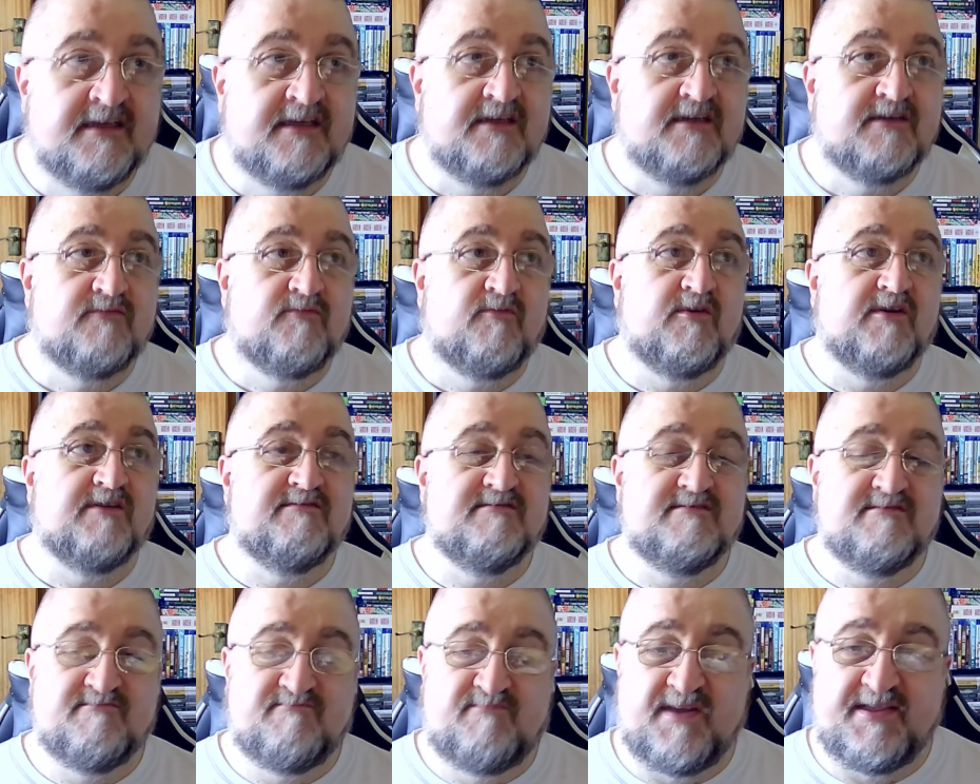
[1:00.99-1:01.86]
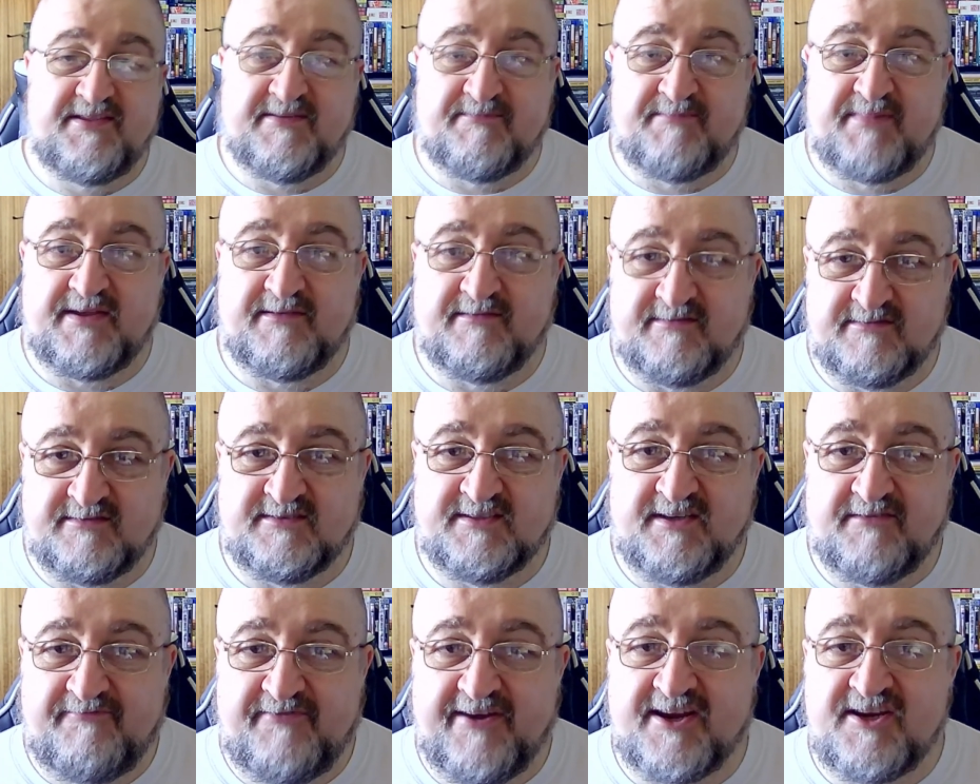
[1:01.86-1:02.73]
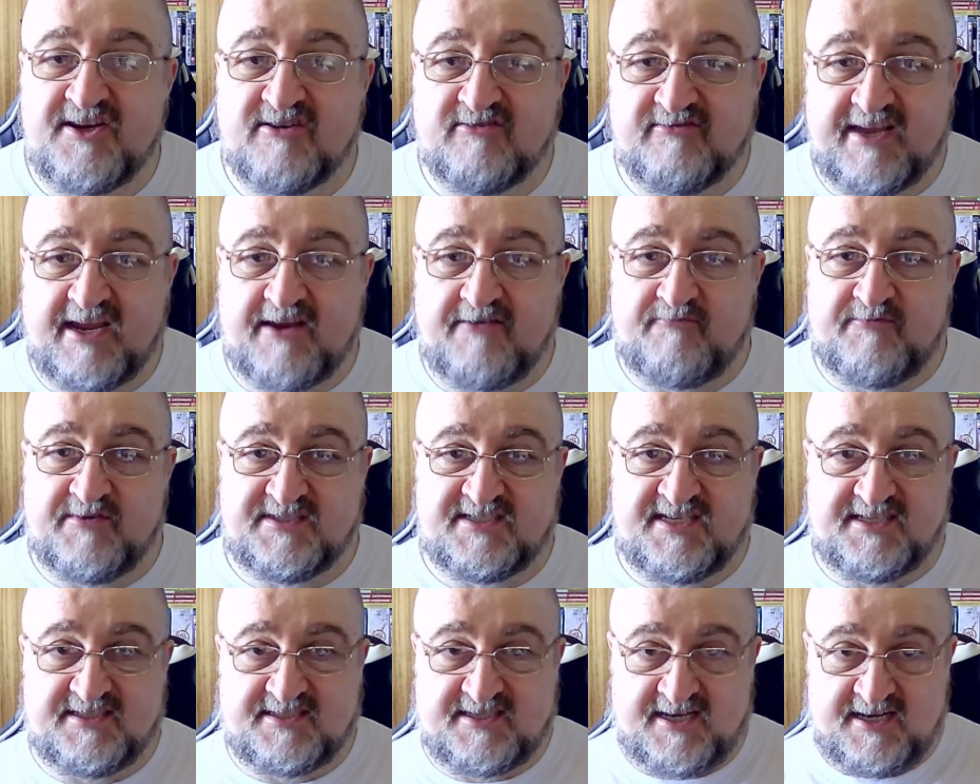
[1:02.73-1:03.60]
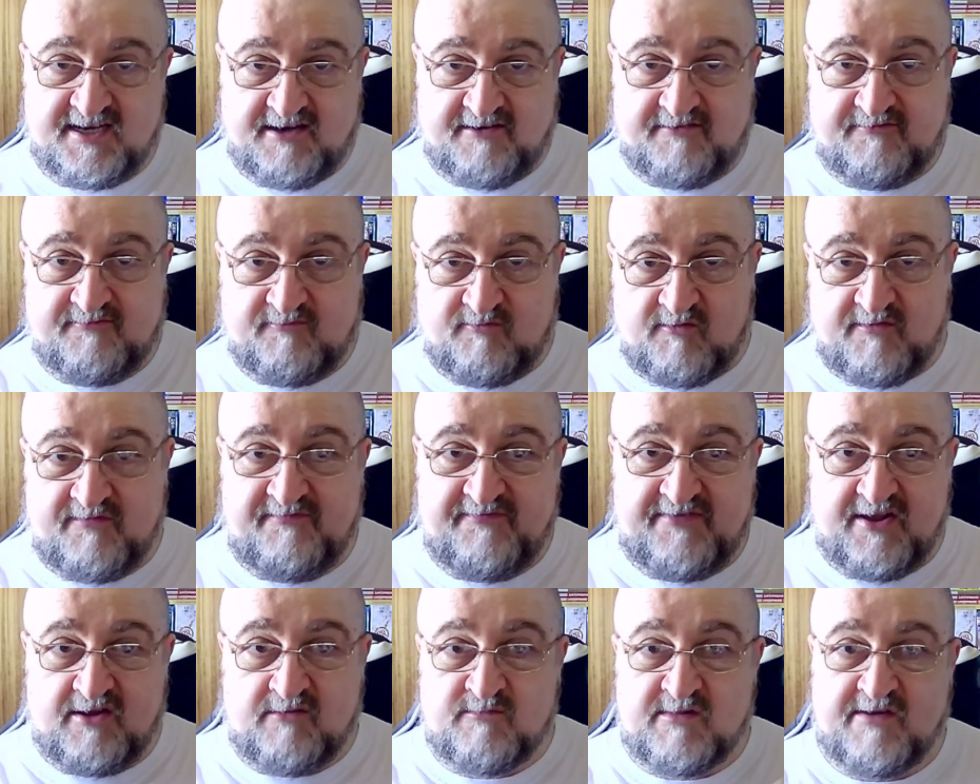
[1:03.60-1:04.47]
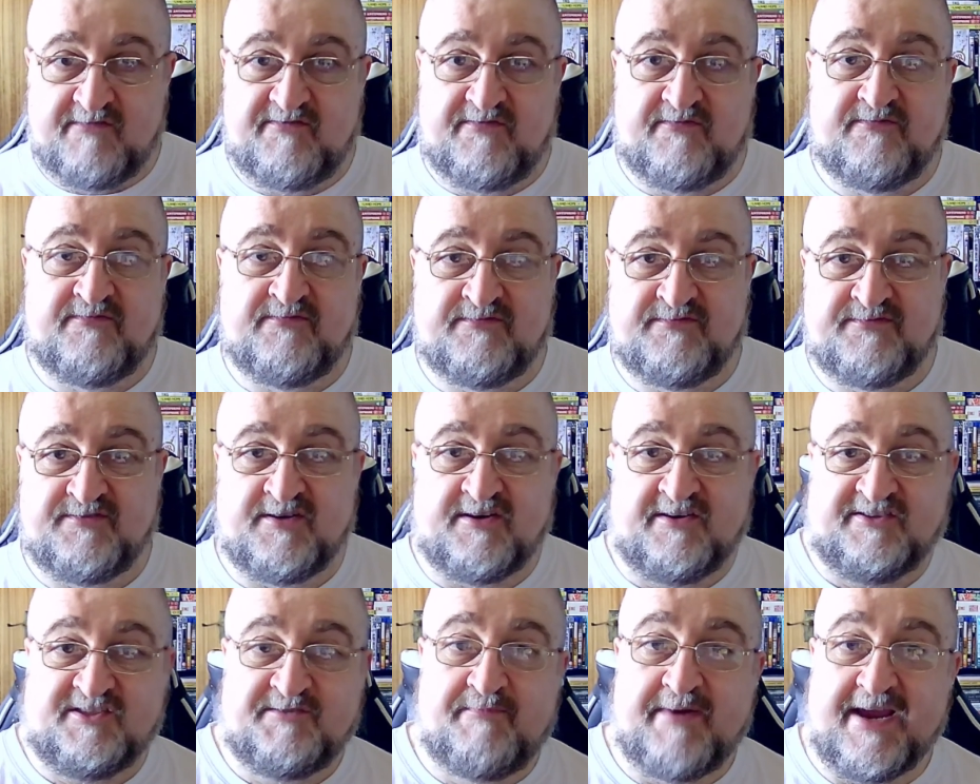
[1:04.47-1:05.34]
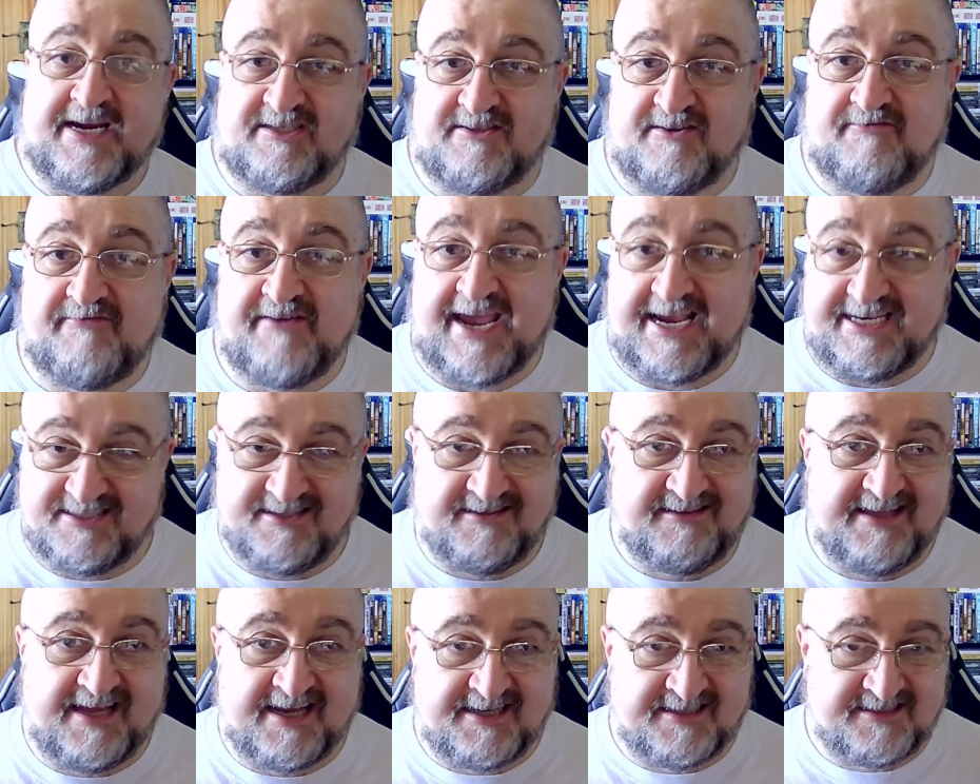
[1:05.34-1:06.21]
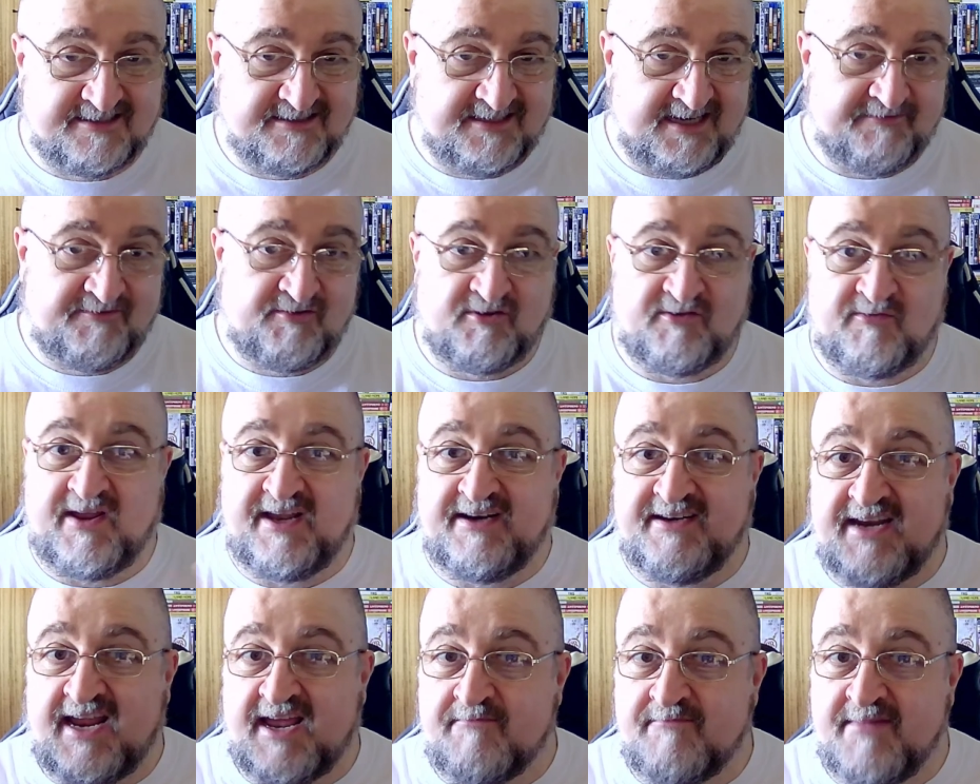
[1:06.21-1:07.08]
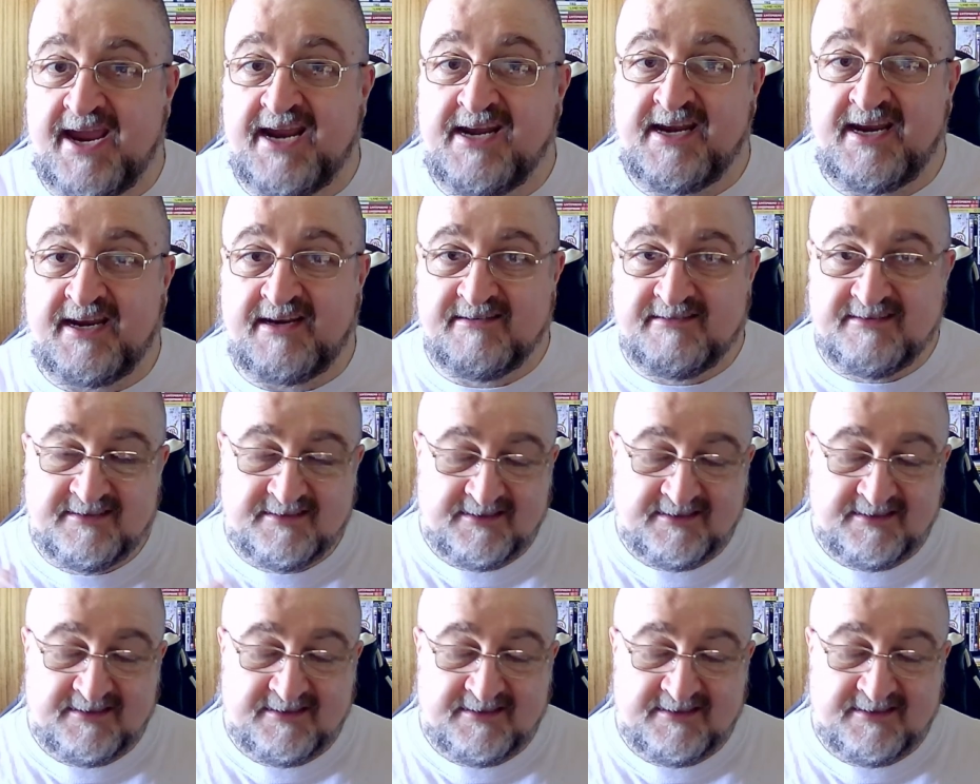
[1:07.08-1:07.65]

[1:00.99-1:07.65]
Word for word: But Defend Your Life was his kind of film with kind of special effects and things, even though there weren't that many.